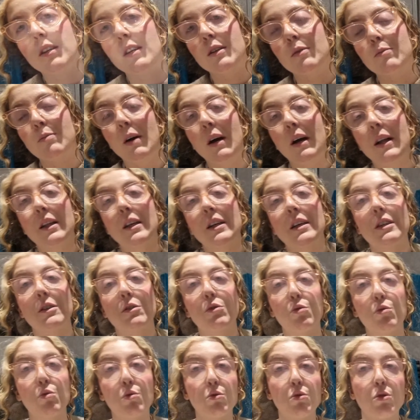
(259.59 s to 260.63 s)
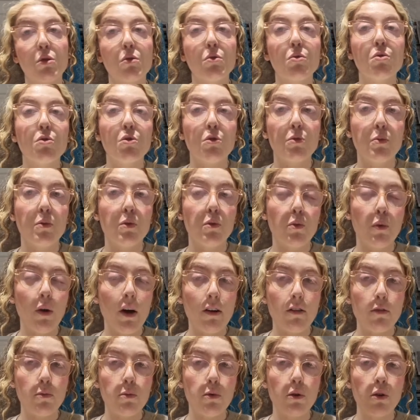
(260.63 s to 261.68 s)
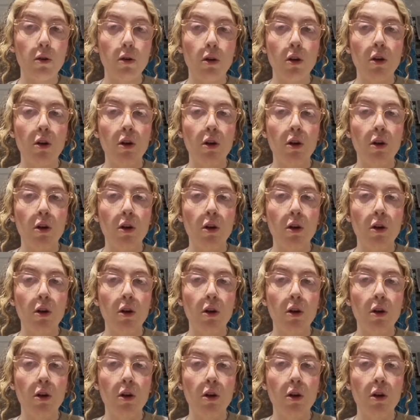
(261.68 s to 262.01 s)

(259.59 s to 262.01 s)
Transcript: this palette is also super wearable,